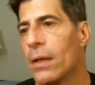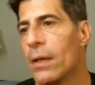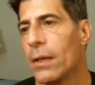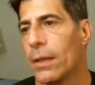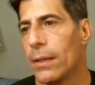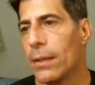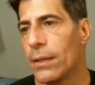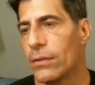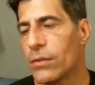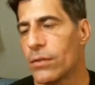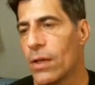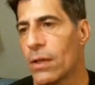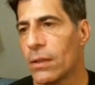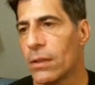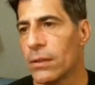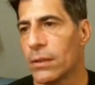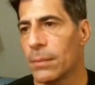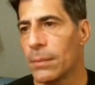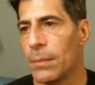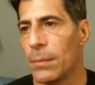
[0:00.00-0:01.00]
And I'll talk
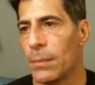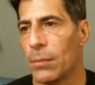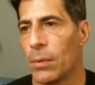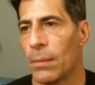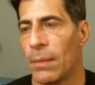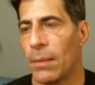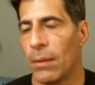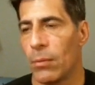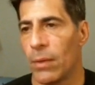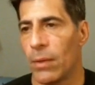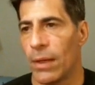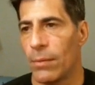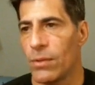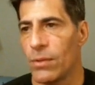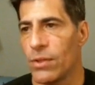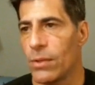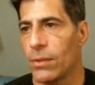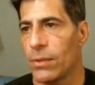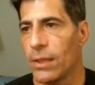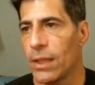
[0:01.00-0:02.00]
a little bit more about what I
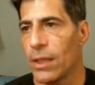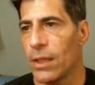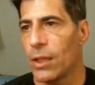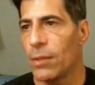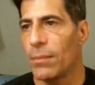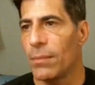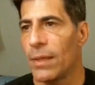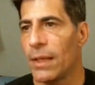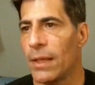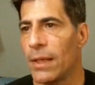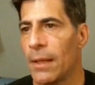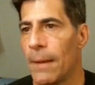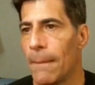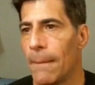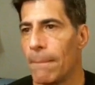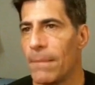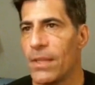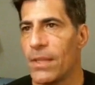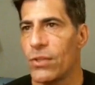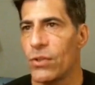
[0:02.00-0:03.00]
was doing here, but
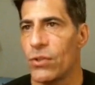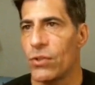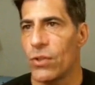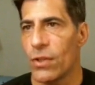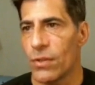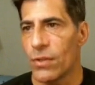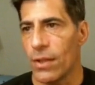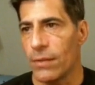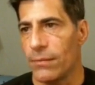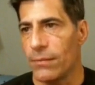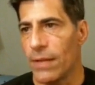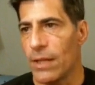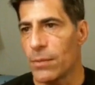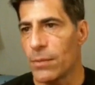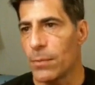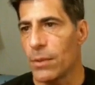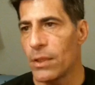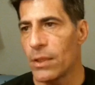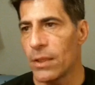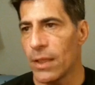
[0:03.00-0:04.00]
this is just on
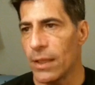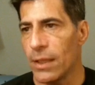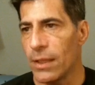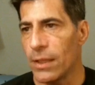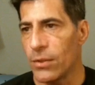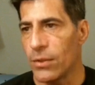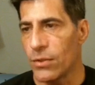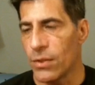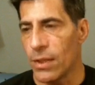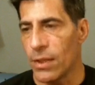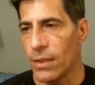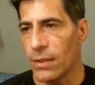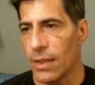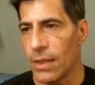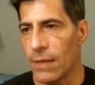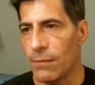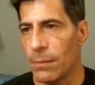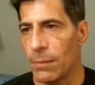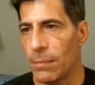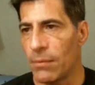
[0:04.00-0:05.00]
Facebook and there's a
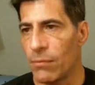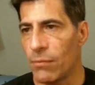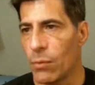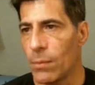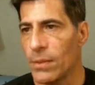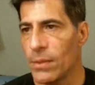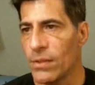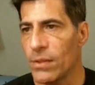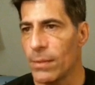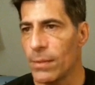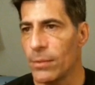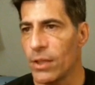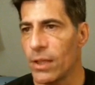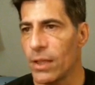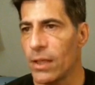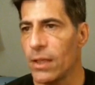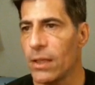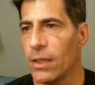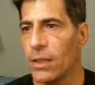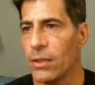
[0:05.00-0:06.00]
kind of a performance summary
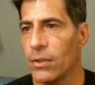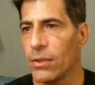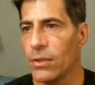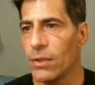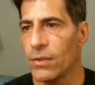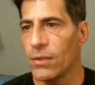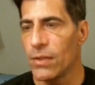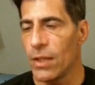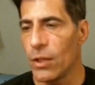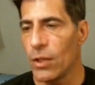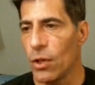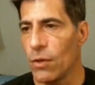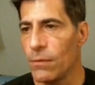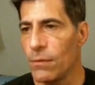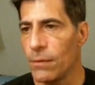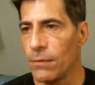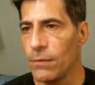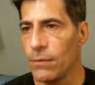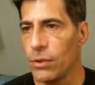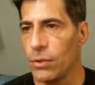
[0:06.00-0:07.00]
here. You can see an
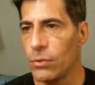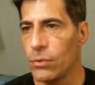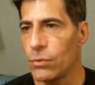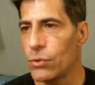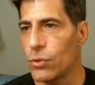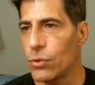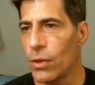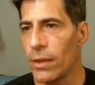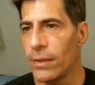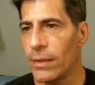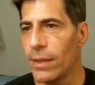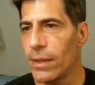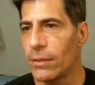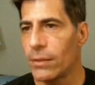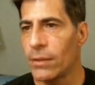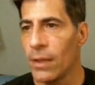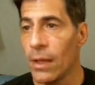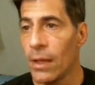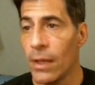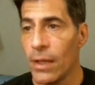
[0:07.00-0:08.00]
overview and drawdown.
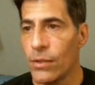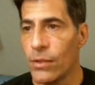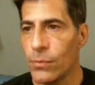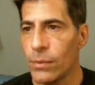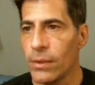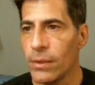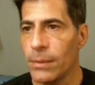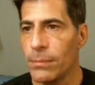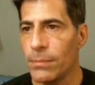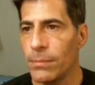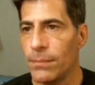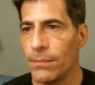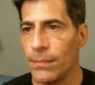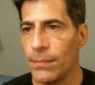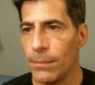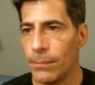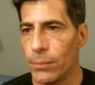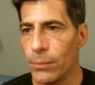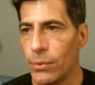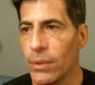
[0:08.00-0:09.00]
It's really
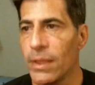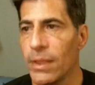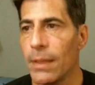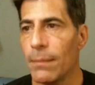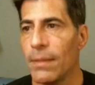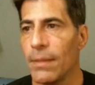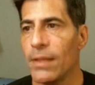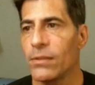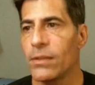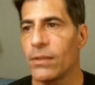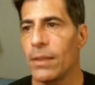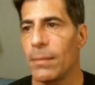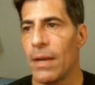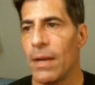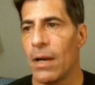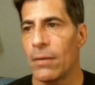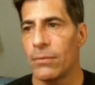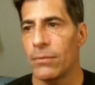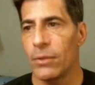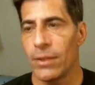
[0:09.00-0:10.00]
pretty amazingly
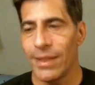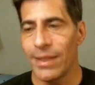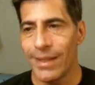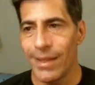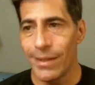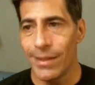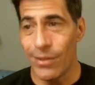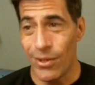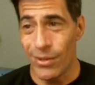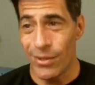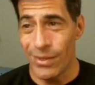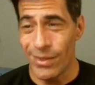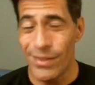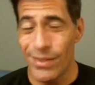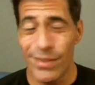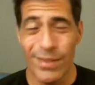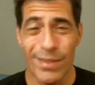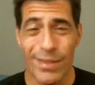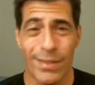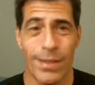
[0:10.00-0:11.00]
powerful. And again, all this
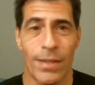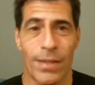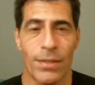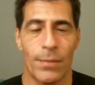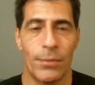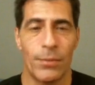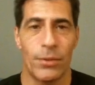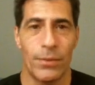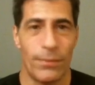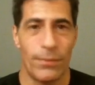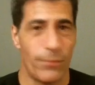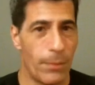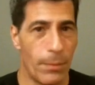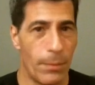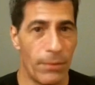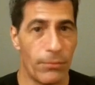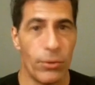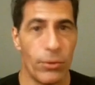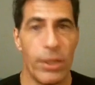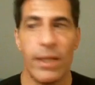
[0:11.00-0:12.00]
is accessible from
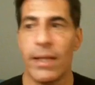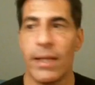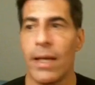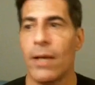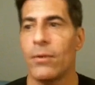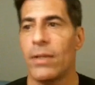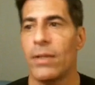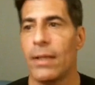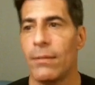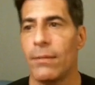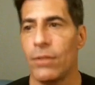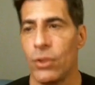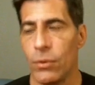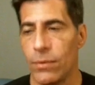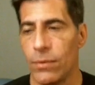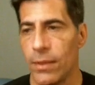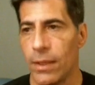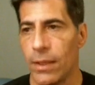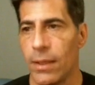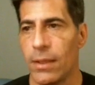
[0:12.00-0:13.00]
a free account even. You
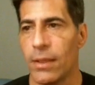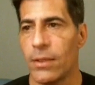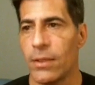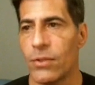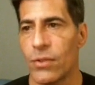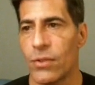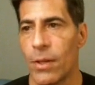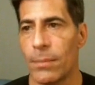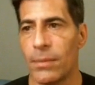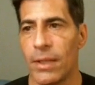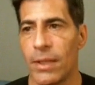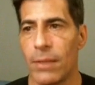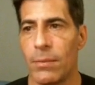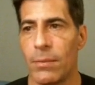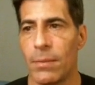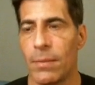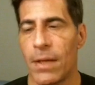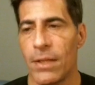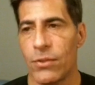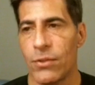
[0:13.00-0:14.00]
can get in there and start playing
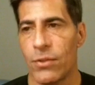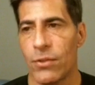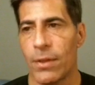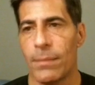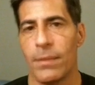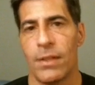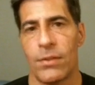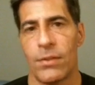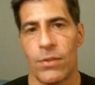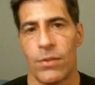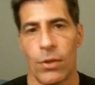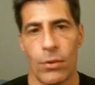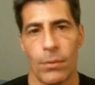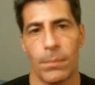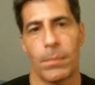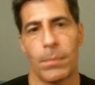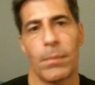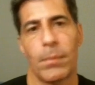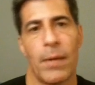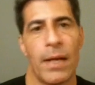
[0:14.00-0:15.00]
with PineScript. It's their own
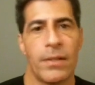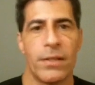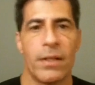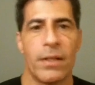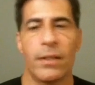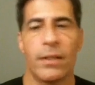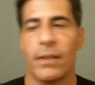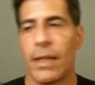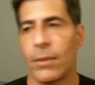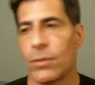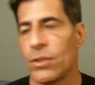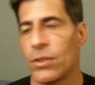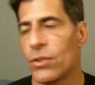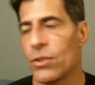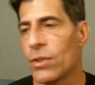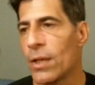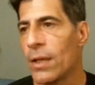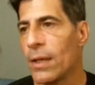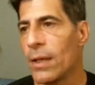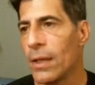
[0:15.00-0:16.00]
proprietary
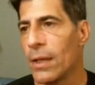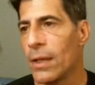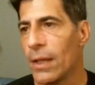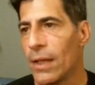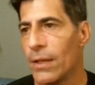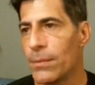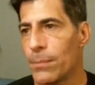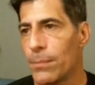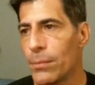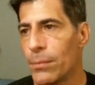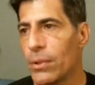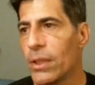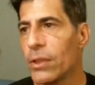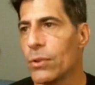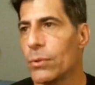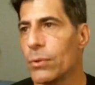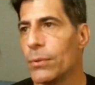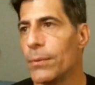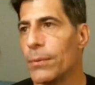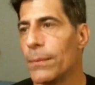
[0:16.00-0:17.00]
language. It's pretty
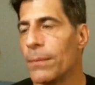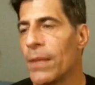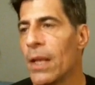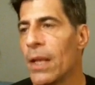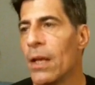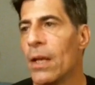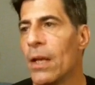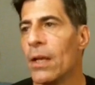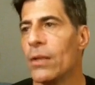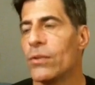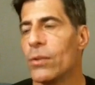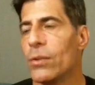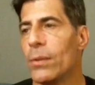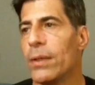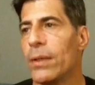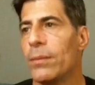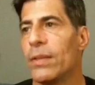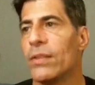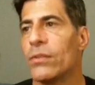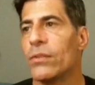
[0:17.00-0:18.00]
cool. So
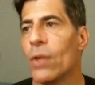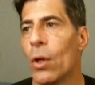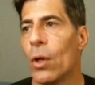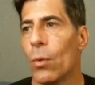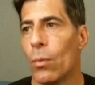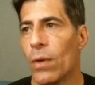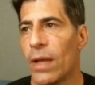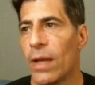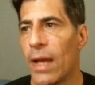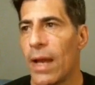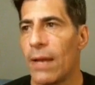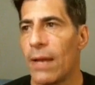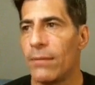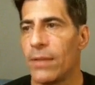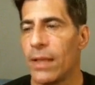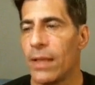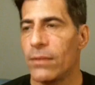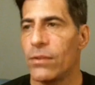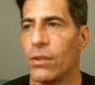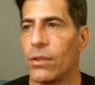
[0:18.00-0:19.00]
anyways, what I have
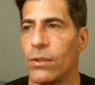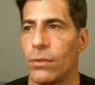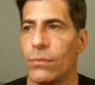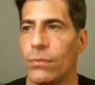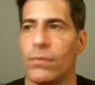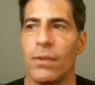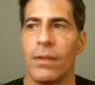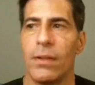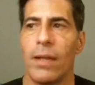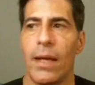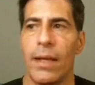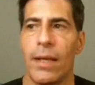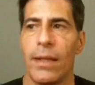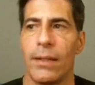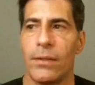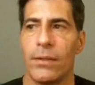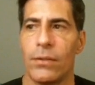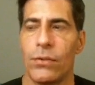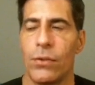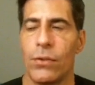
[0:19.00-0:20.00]
yet to do
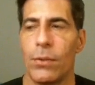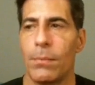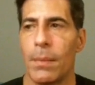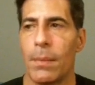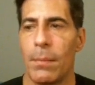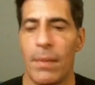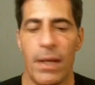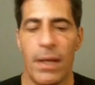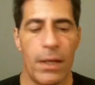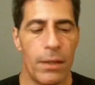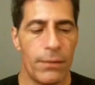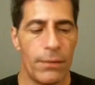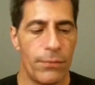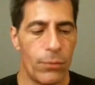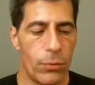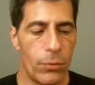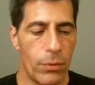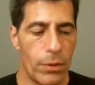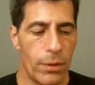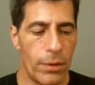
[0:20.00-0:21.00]
tonight to prepare
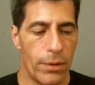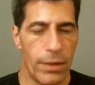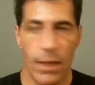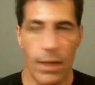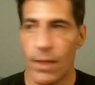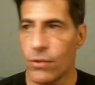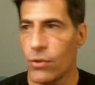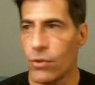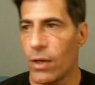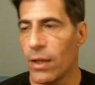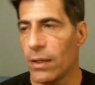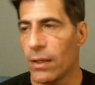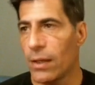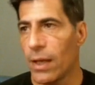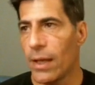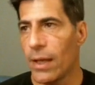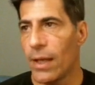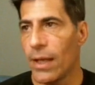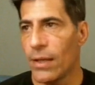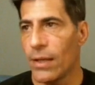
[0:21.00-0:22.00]
for the next trading
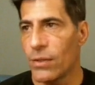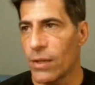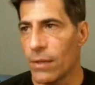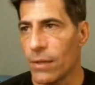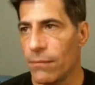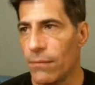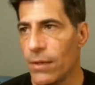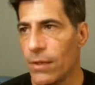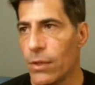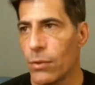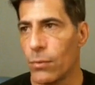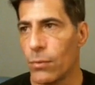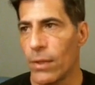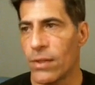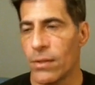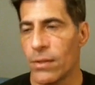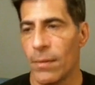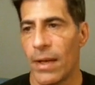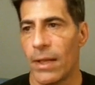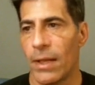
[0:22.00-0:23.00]
day is configure the
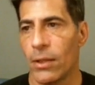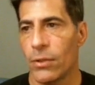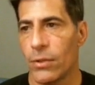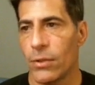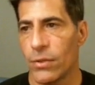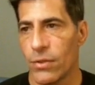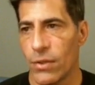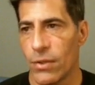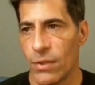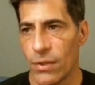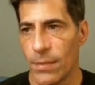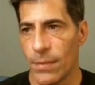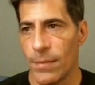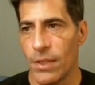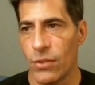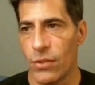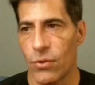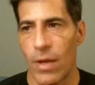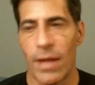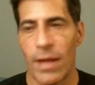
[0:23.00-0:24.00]
rest of my alerts to some of
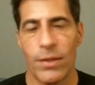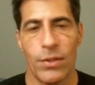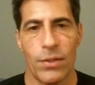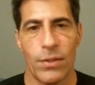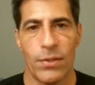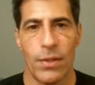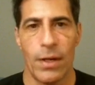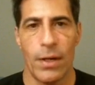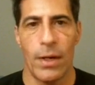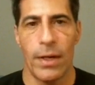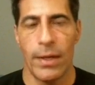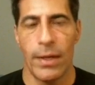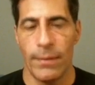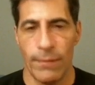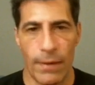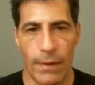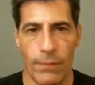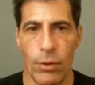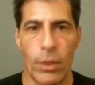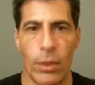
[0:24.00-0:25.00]
these strategies that I,
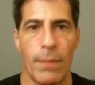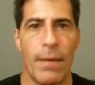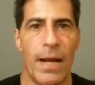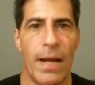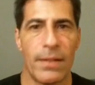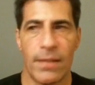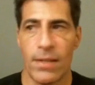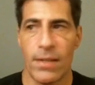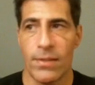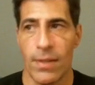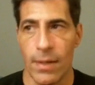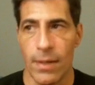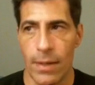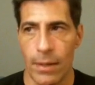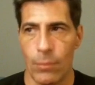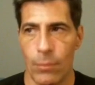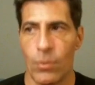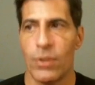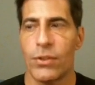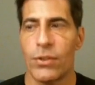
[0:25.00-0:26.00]
I've already backtested and
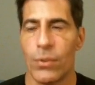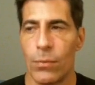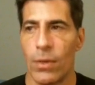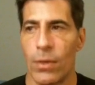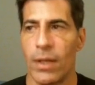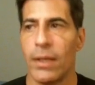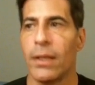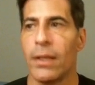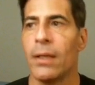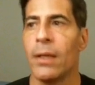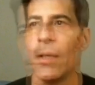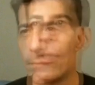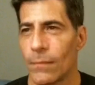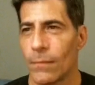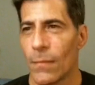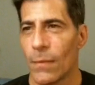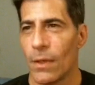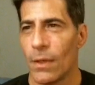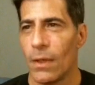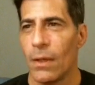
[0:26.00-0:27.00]
I want to run.
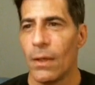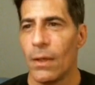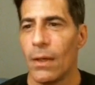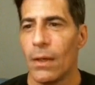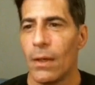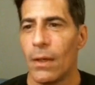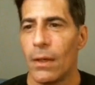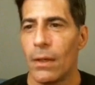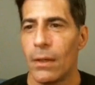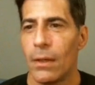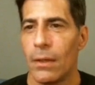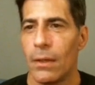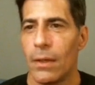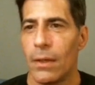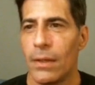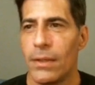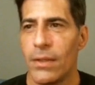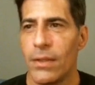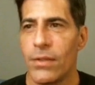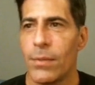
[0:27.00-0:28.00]

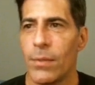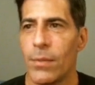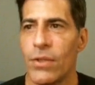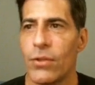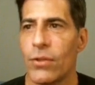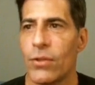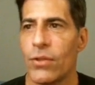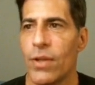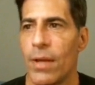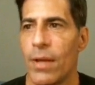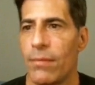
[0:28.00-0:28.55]
I did some research and I